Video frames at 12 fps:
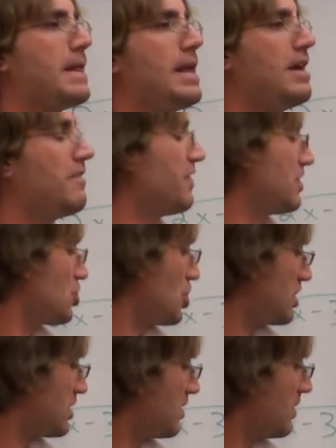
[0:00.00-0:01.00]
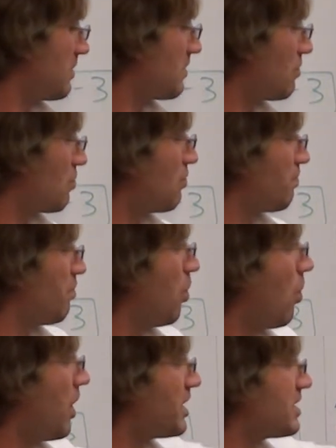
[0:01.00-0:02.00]
if it's just
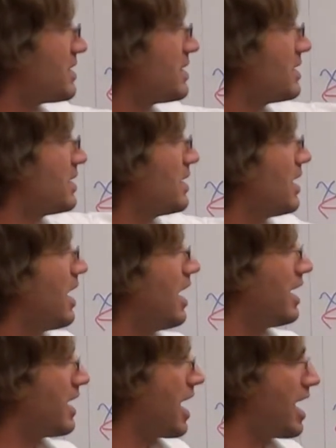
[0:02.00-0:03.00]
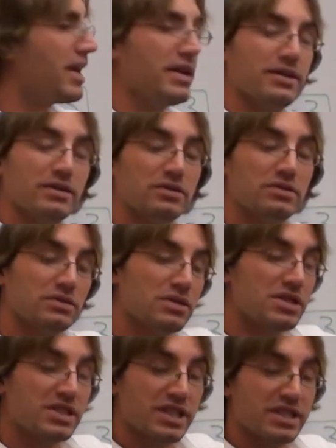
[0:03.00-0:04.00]
points on a
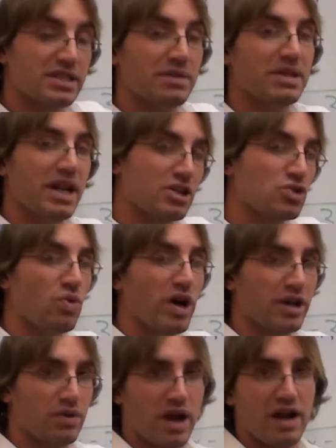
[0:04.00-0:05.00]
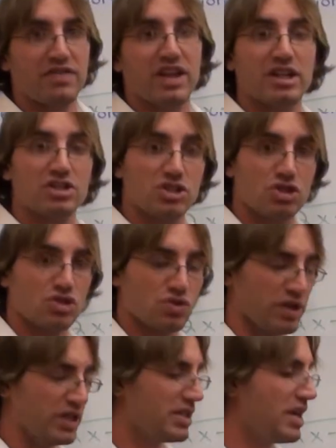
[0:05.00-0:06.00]
system, an XY graph, then it's
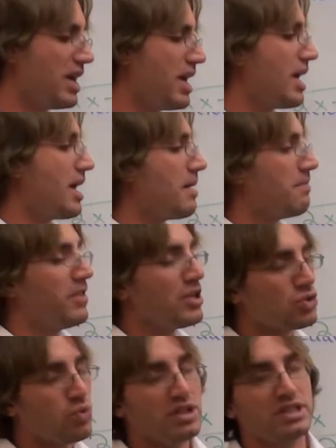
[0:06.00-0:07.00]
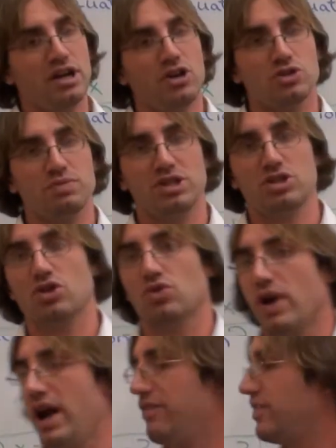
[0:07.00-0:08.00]
discrete. This one tells me to
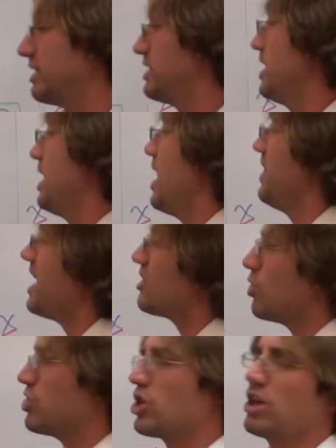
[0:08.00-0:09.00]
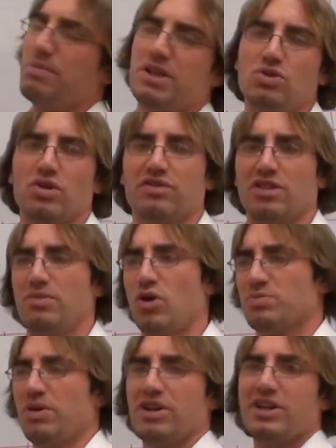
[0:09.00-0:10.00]
graph it. And that's what you're going to be doing for the
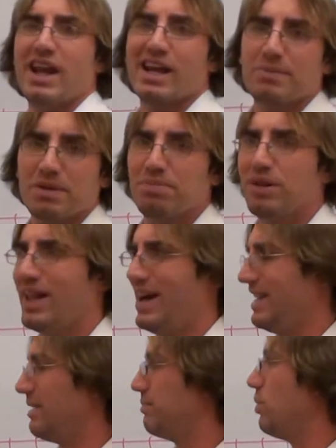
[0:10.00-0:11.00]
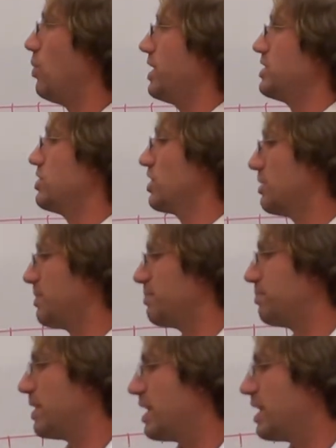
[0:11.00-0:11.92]
most part. You're not going to be plotting points. You're going to be